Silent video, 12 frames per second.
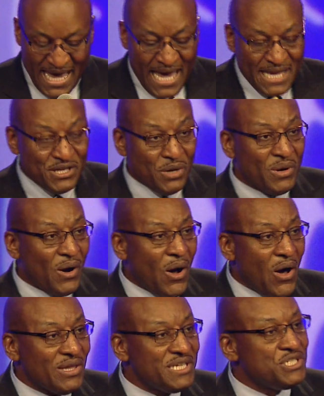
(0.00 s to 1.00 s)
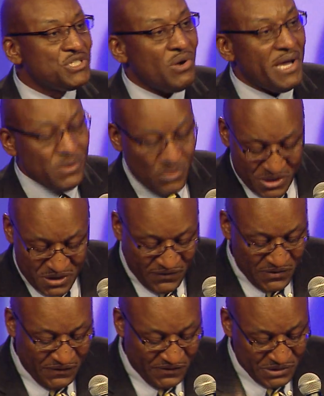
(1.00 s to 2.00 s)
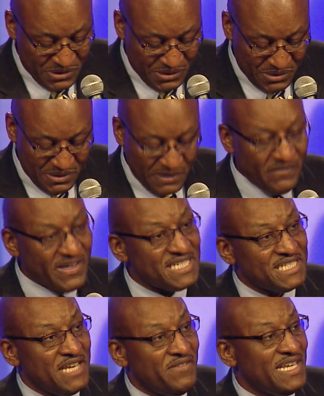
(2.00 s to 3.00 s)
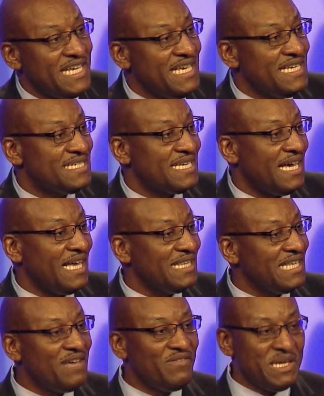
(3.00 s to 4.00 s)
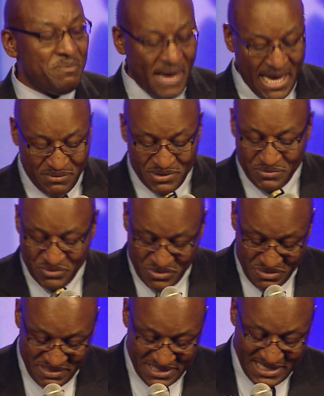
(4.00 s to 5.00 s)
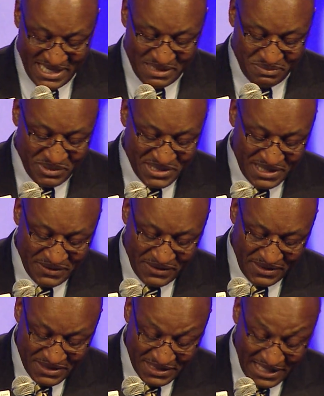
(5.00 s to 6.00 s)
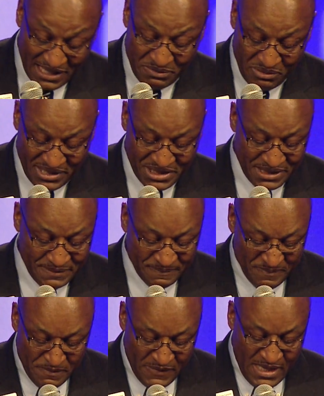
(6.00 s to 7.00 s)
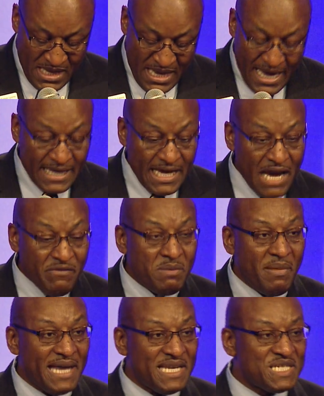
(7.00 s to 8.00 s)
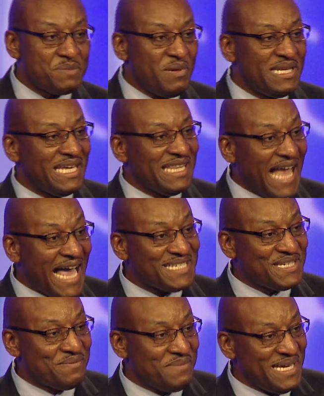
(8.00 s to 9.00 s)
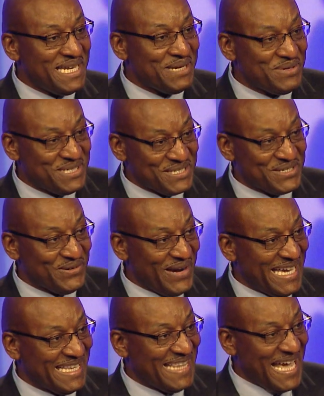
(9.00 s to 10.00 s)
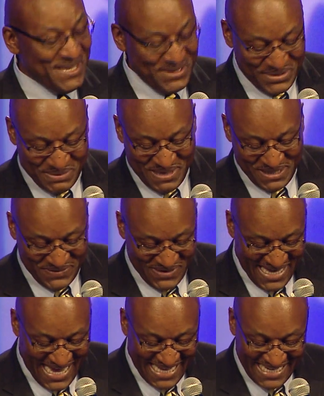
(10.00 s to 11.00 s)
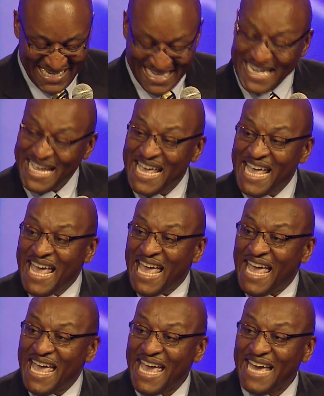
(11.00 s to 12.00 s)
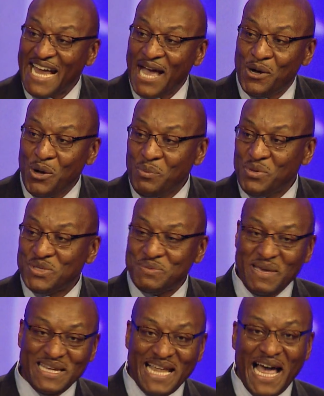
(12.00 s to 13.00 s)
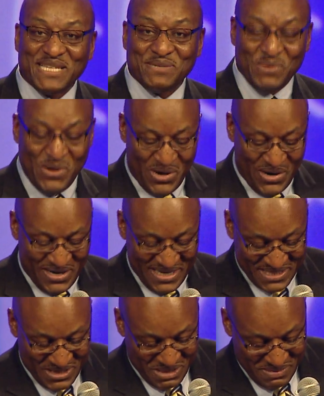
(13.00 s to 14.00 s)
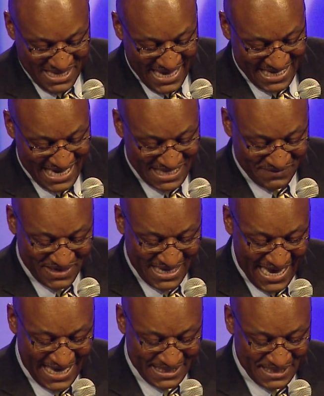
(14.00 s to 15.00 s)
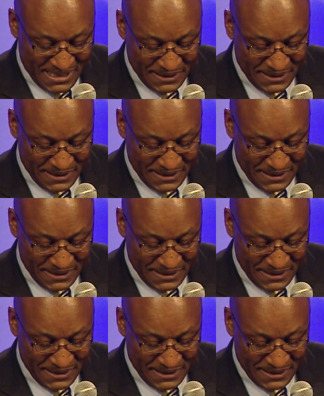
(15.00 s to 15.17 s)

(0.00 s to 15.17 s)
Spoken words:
You know, we're all enjoying wonderful food, festivities, a lovely banquet room and celebration. And everybody is spending lots of money, which is great. Thank you so much for that. And I hope you spend lots more. It's going to be that kind of a night.